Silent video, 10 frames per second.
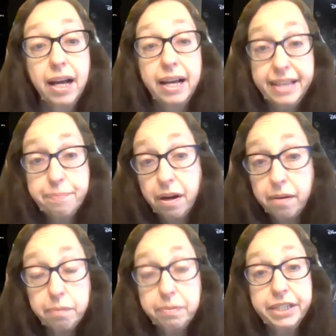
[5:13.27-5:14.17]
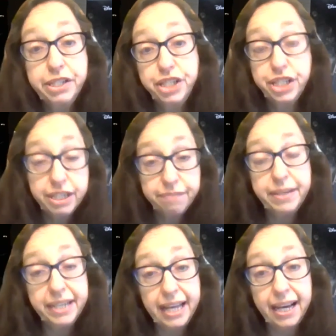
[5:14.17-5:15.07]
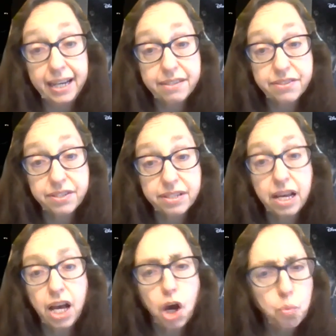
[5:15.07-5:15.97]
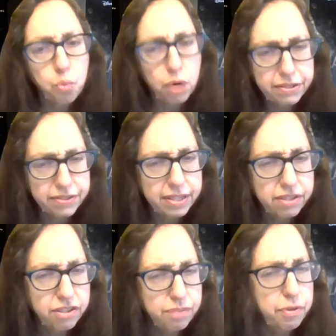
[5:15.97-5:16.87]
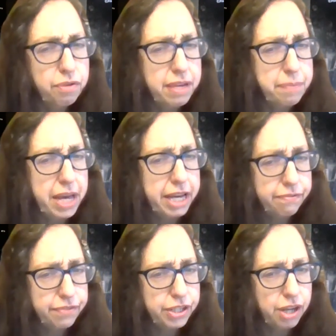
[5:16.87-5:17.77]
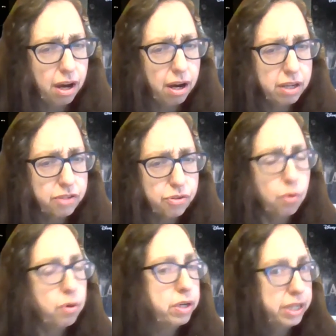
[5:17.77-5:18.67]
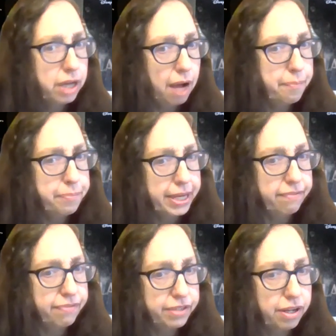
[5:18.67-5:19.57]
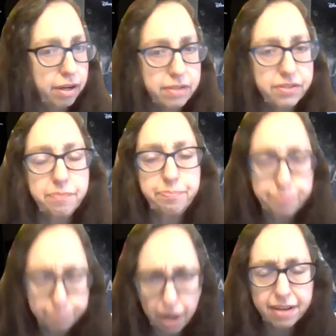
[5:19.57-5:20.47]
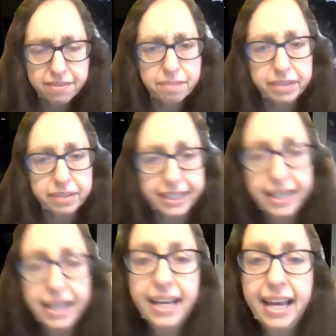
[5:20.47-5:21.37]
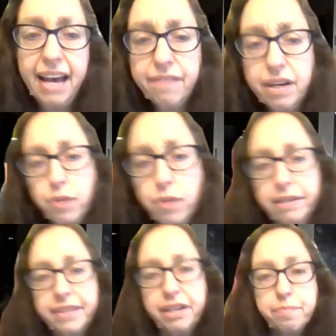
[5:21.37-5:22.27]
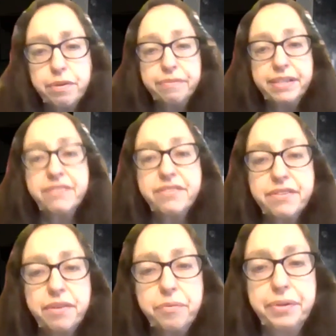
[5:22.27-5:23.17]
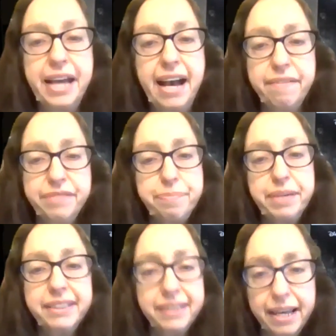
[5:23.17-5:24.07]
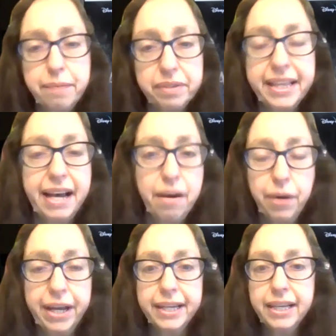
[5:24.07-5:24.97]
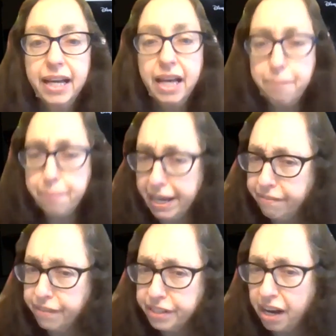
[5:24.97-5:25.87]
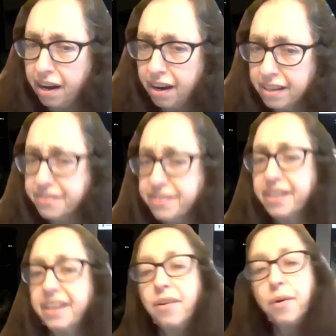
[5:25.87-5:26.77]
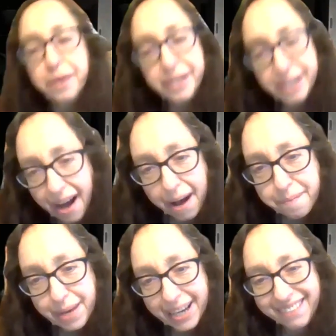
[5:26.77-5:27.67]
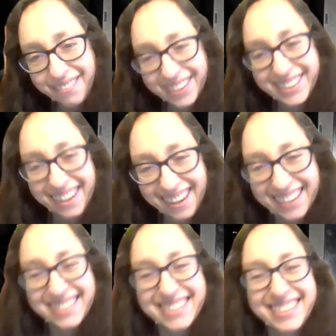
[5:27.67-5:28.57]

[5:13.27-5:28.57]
they probably should have been asked, was this movie made for dogs or not made for dogs? And possibly every one of their movies would have to be labeled that way, made for dogs or not made for dogs.